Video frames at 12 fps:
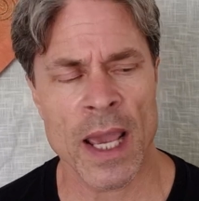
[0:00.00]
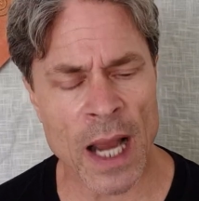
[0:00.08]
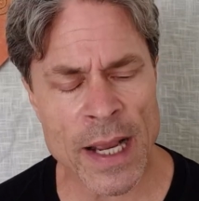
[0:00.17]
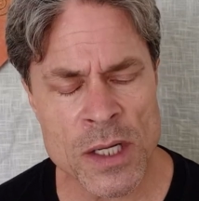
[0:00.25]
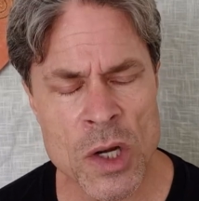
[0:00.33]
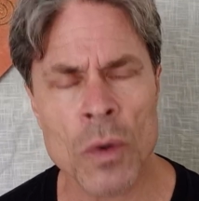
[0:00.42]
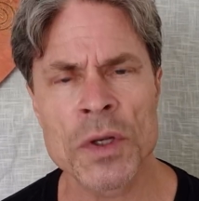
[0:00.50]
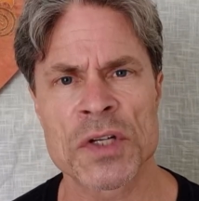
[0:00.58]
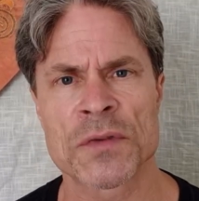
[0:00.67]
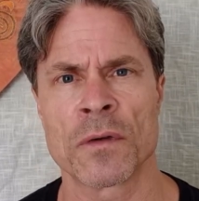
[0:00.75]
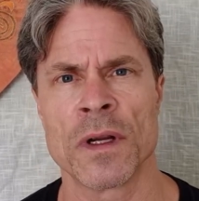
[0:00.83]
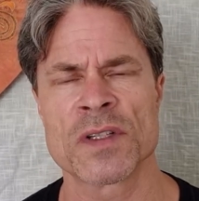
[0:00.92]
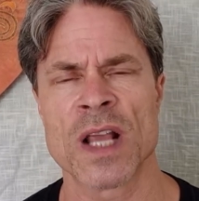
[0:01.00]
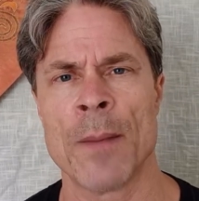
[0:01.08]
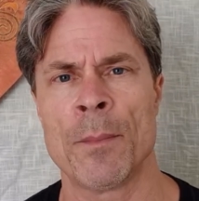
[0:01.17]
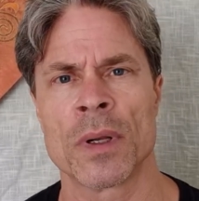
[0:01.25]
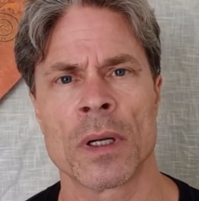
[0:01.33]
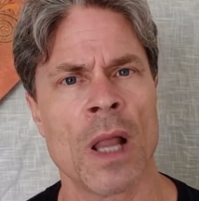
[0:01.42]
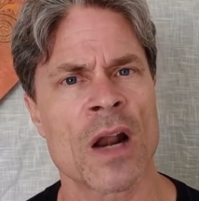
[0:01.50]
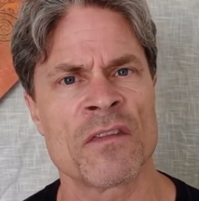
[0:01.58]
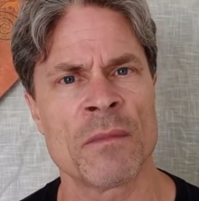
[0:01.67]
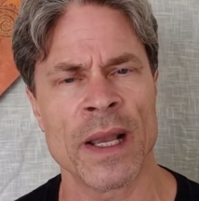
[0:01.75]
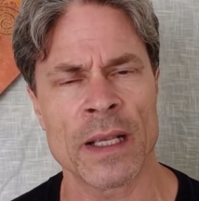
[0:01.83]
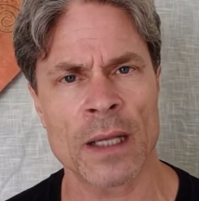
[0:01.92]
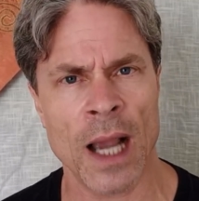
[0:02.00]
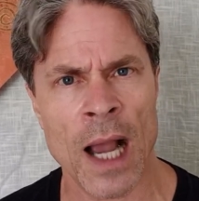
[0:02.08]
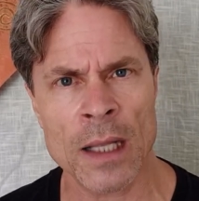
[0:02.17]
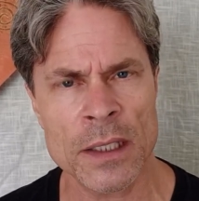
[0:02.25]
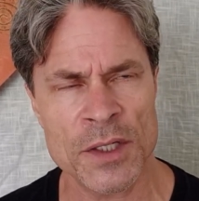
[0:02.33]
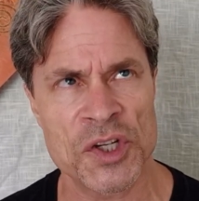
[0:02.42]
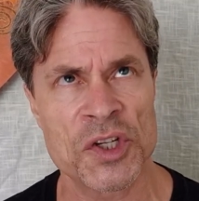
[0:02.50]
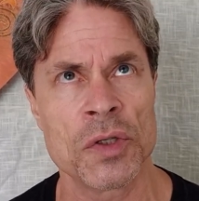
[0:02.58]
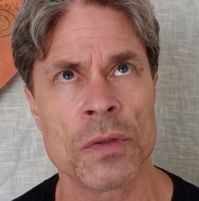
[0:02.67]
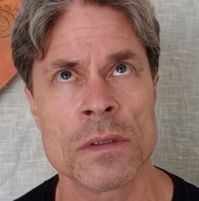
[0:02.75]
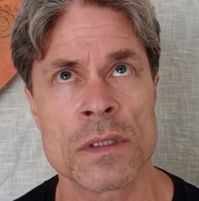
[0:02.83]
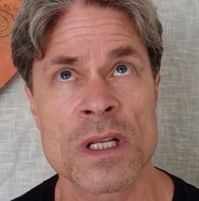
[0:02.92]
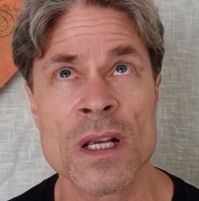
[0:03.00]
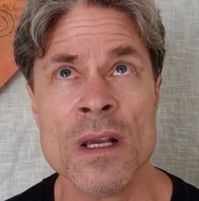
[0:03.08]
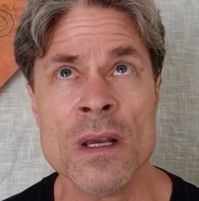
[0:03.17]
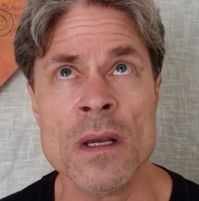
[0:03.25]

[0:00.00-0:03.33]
And I noticed, for example, in a lot of my college students,